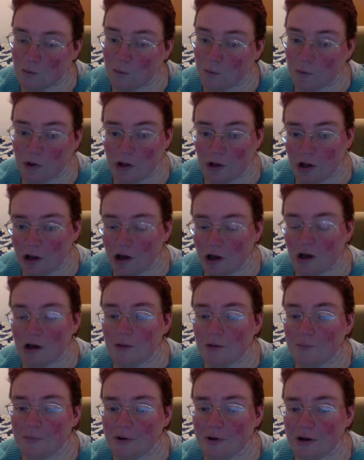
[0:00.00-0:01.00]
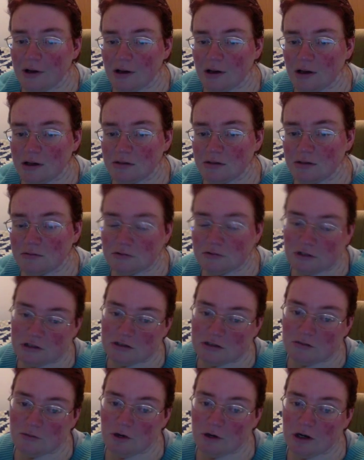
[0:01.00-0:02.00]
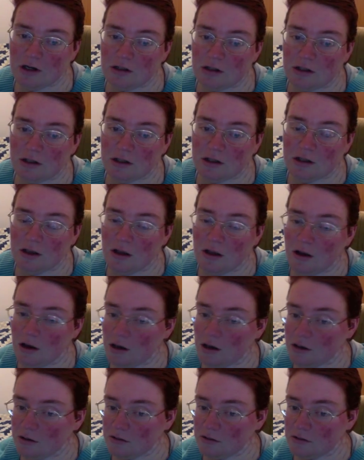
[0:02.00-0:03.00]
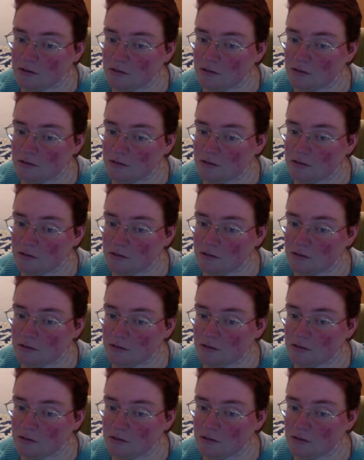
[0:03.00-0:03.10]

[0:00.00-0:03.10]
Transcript: blah, but got some writing done, got